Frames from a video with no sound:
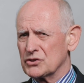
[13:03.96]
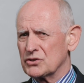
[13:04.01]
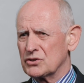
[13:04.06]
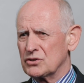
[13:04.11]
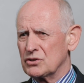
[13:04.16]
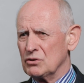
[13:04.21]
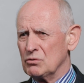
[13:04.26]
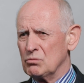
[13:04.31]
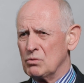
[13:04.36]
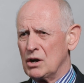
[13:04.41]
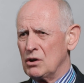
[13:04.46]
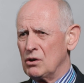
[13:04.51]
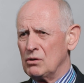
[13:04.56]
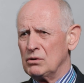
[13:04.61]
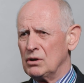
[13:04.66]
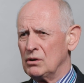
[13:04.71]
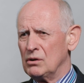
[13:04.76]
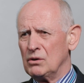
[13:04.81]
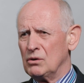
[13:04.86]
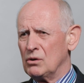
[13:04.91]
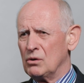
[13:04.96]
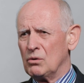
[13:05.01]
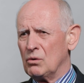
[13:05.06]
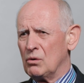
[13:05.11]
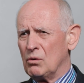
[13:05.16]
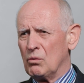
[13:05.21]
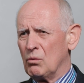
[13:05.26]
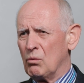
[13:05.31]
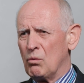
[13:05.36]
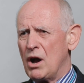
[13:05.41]
to, well,
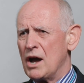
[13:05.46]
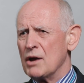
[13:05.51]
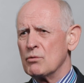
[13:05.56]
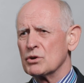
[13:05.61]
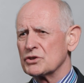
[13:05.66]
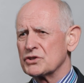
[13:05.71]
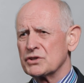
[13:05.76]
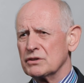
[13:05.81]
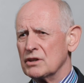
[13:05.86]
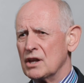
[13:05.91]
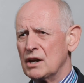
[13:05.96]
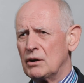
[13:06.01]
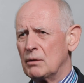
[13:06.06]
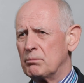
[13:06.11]
why wasn't there